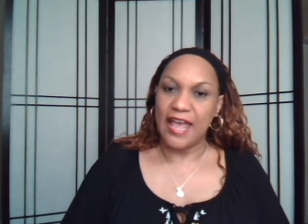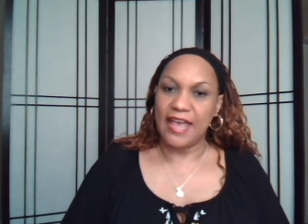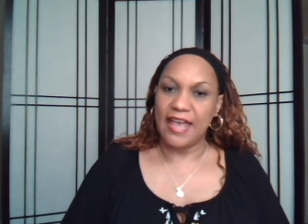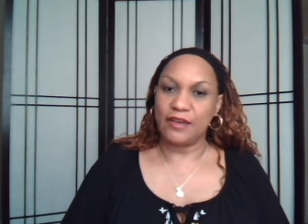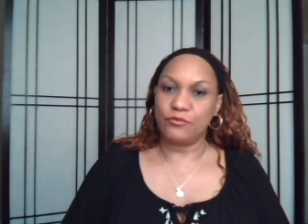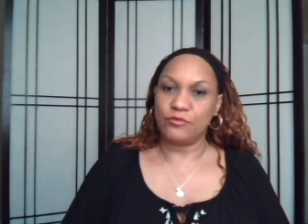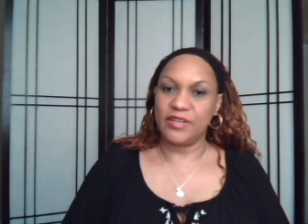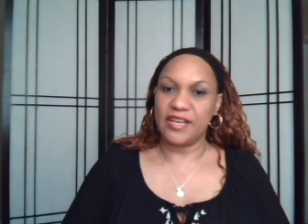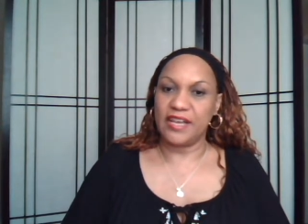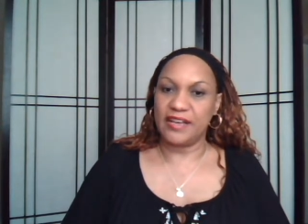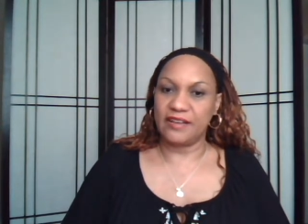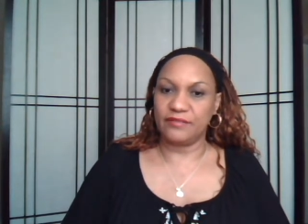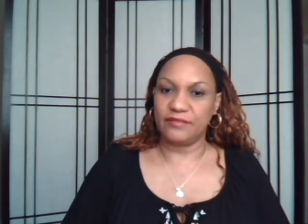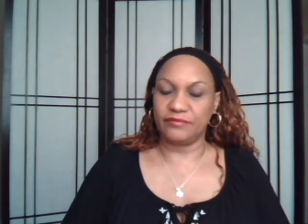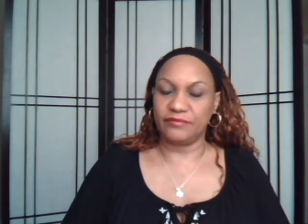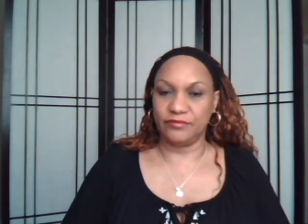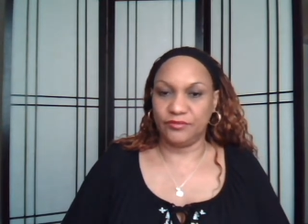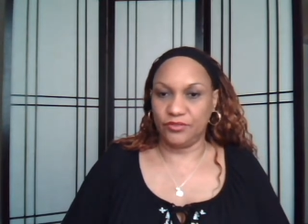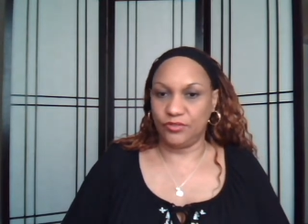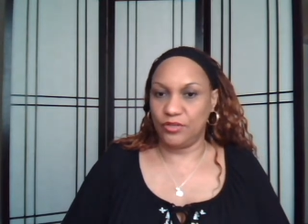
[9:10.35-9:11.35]
and we
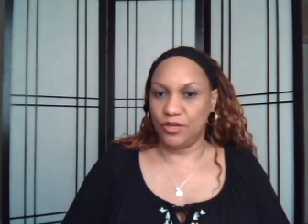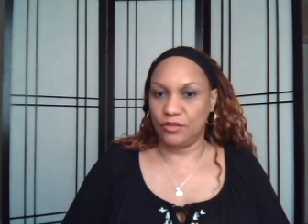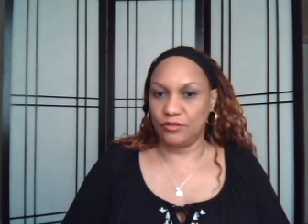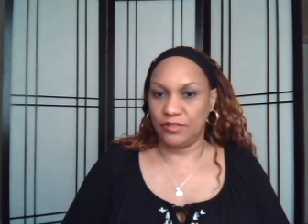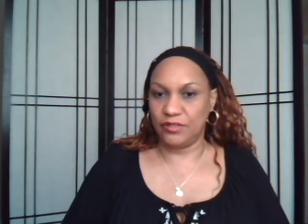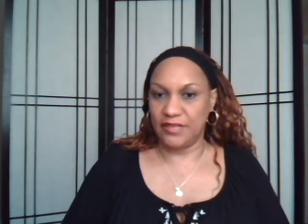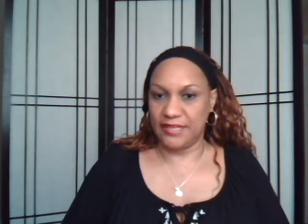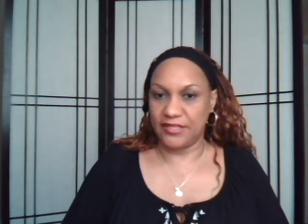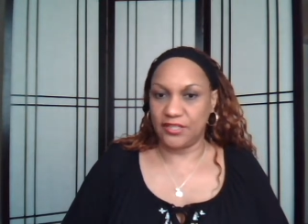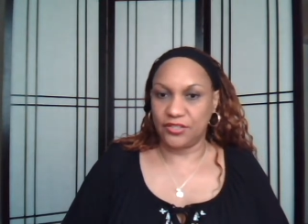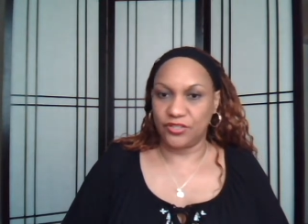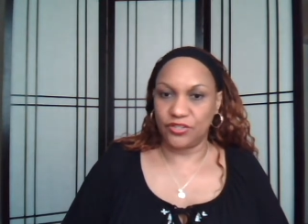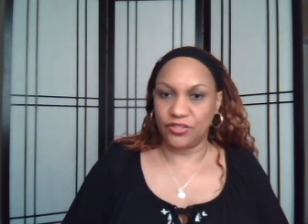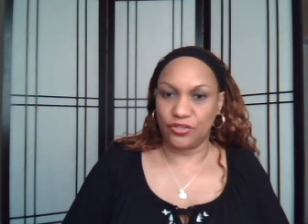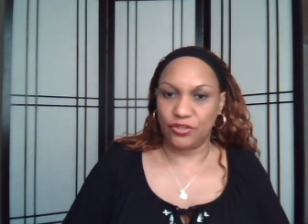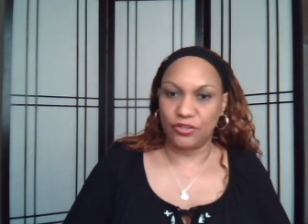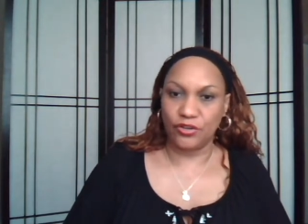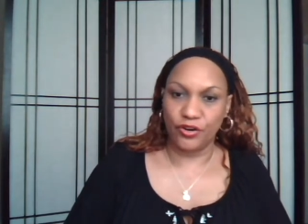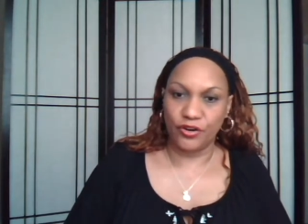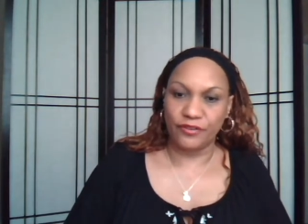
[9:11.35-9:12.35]
have, you know, lessons
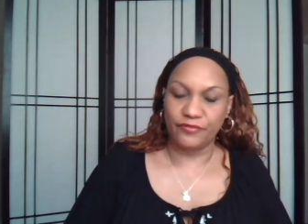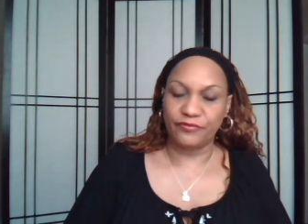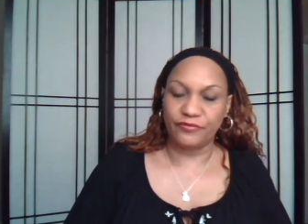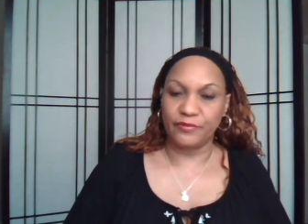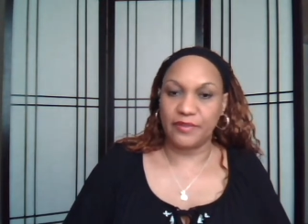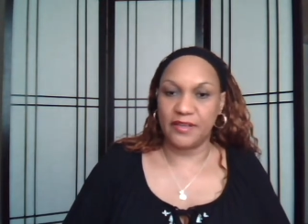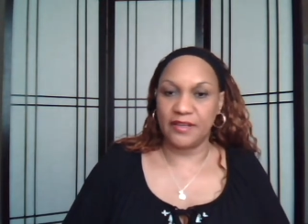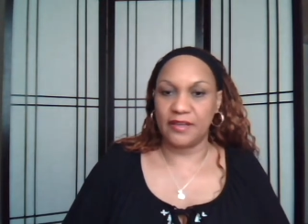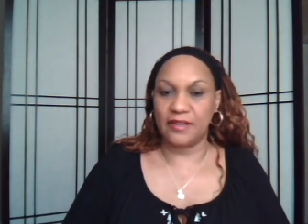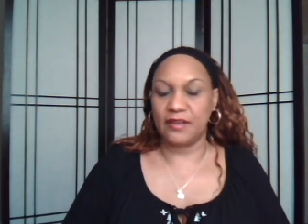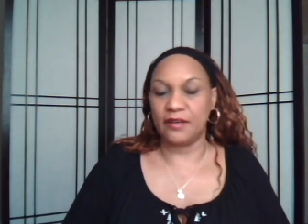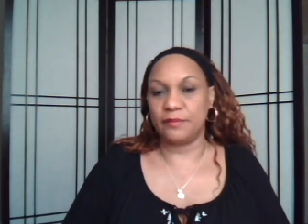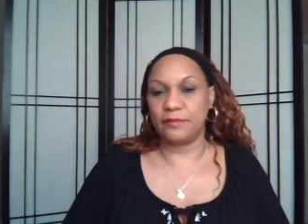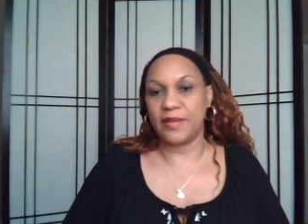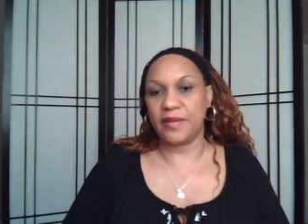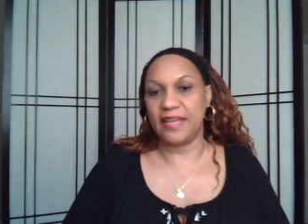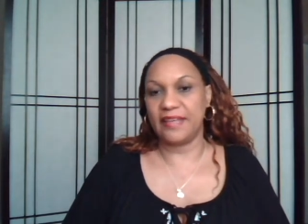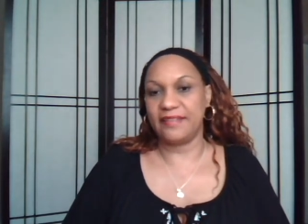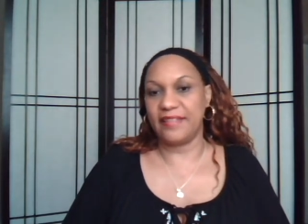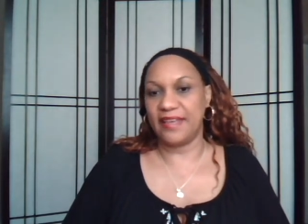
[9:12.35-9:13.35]
to learn from
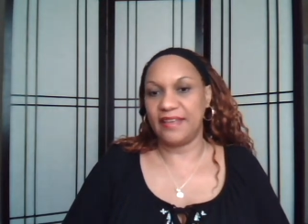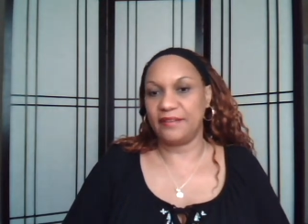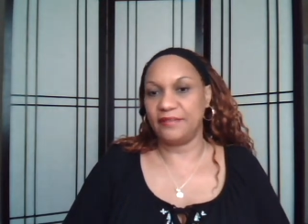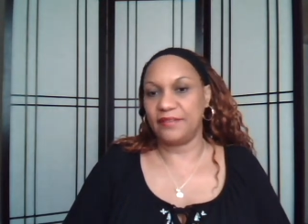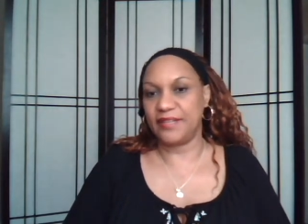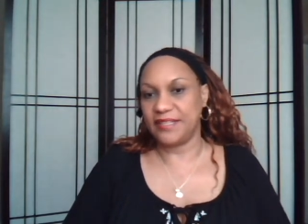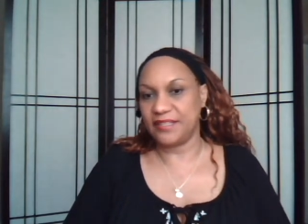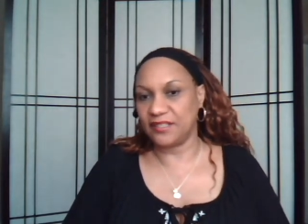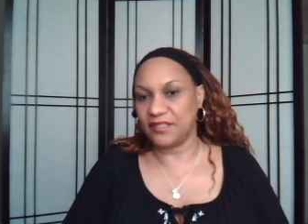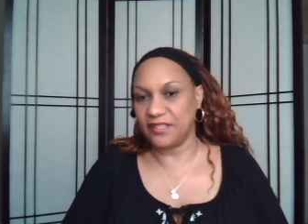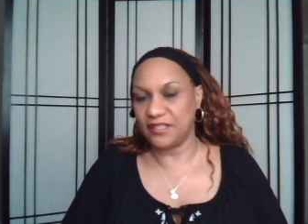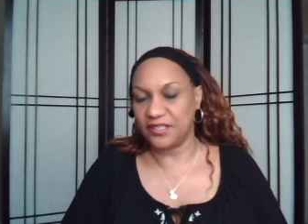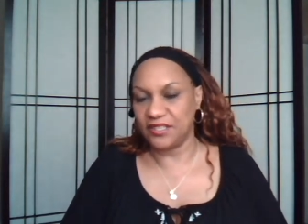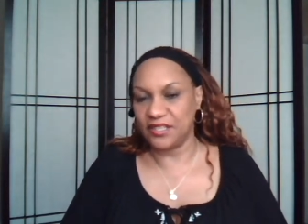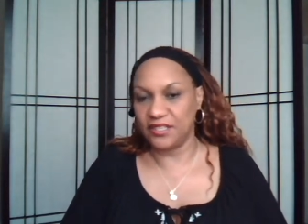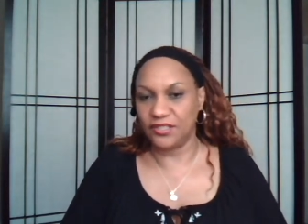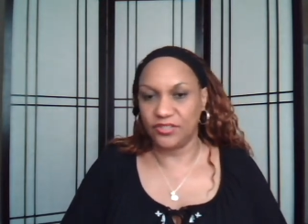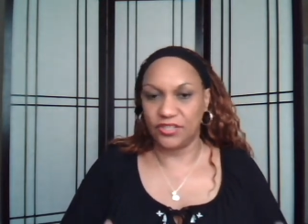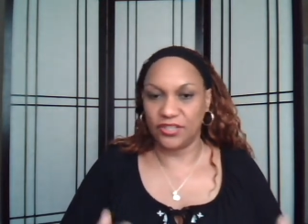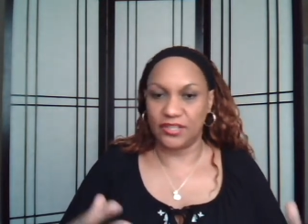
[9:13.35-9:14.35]
them, and they have lessons to
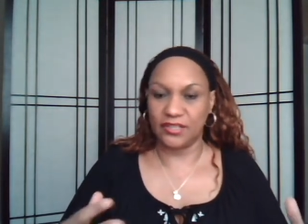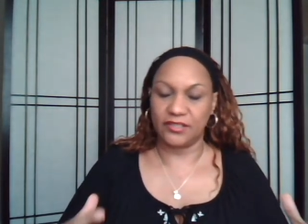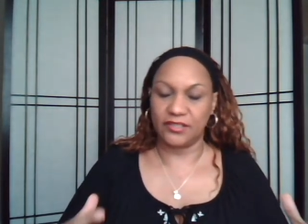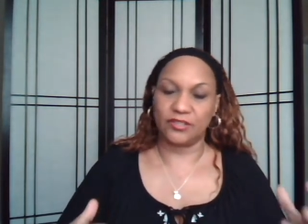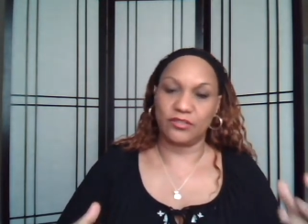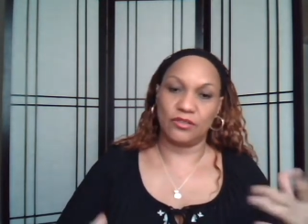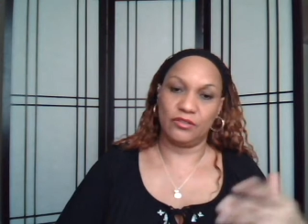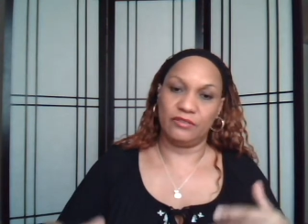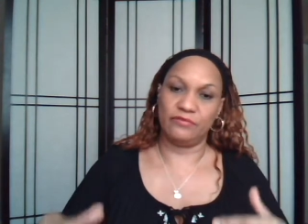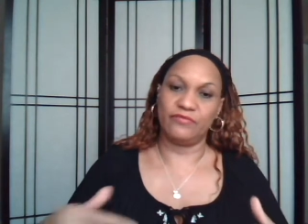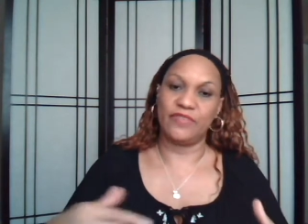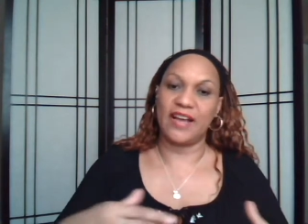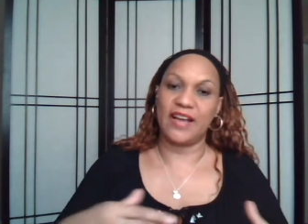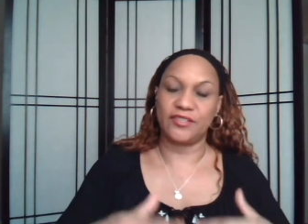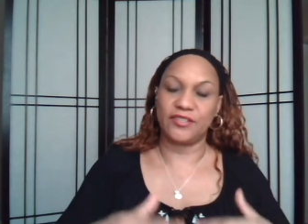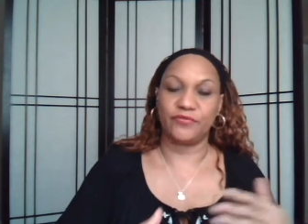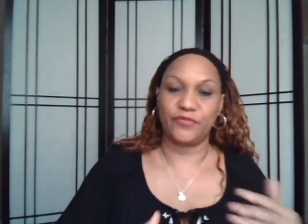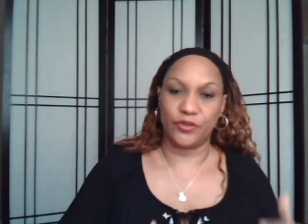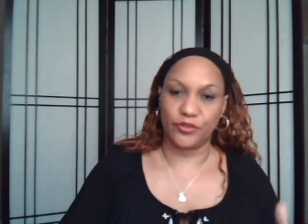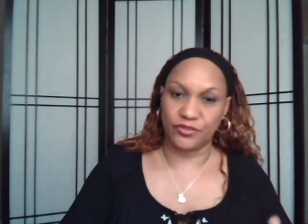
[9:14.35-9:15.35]
teach us, and
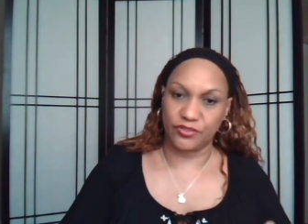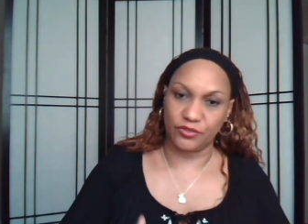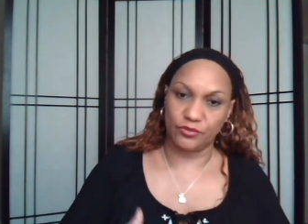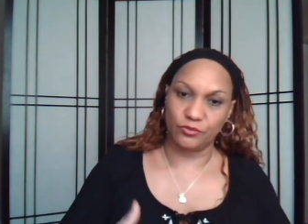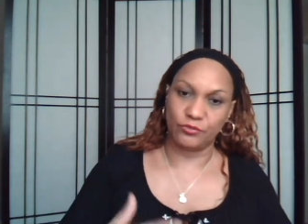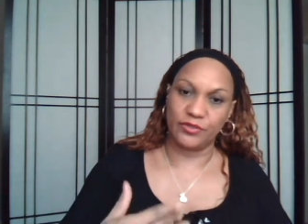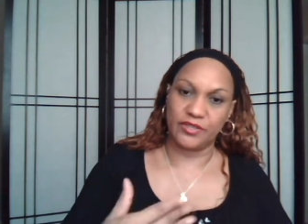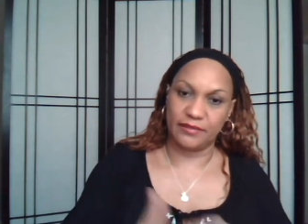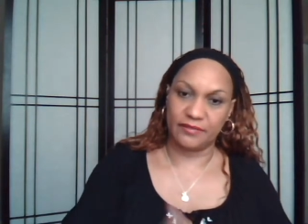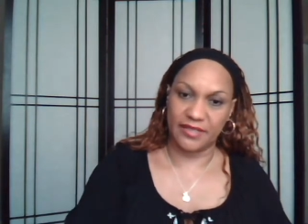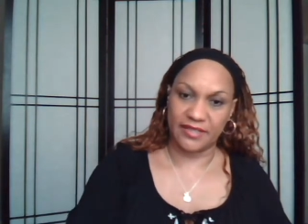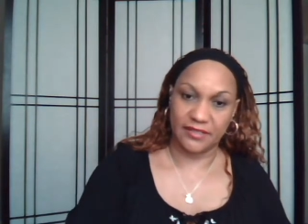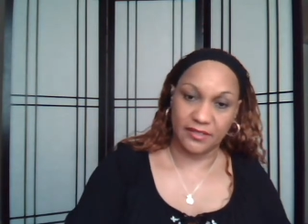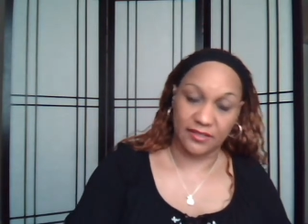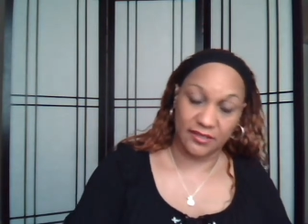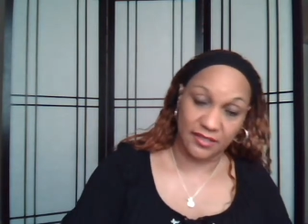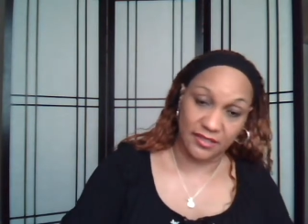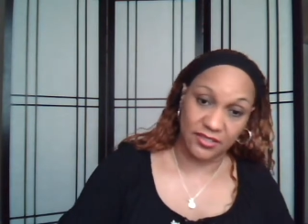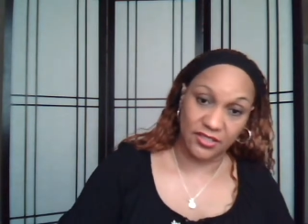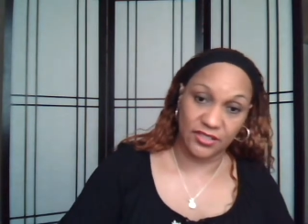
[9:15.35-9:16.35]
vice versa. We have
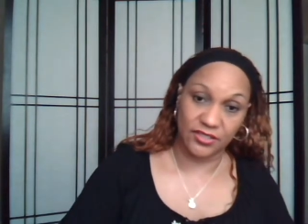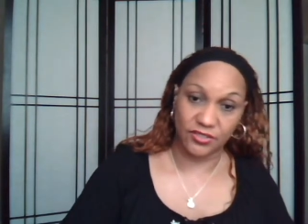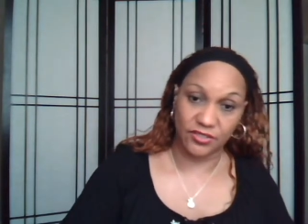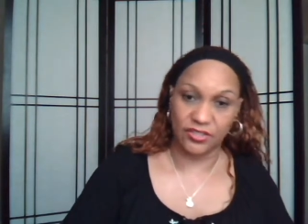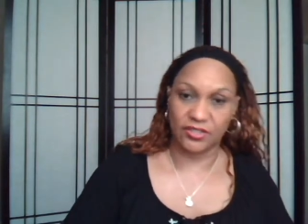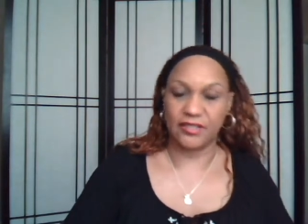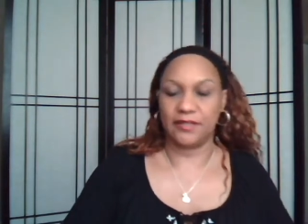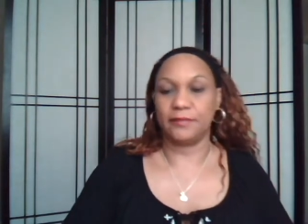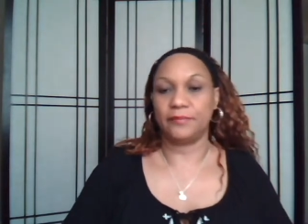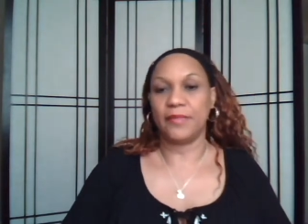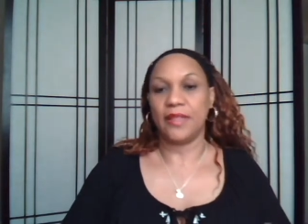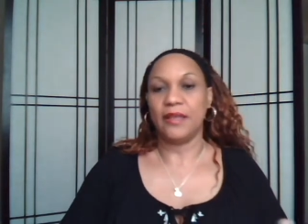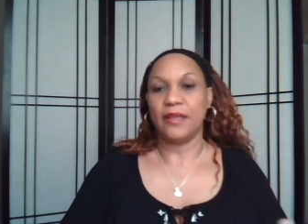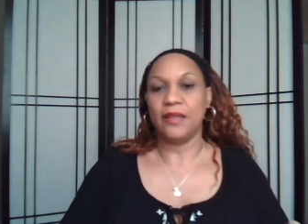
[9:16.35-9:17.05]
lessons to teach them.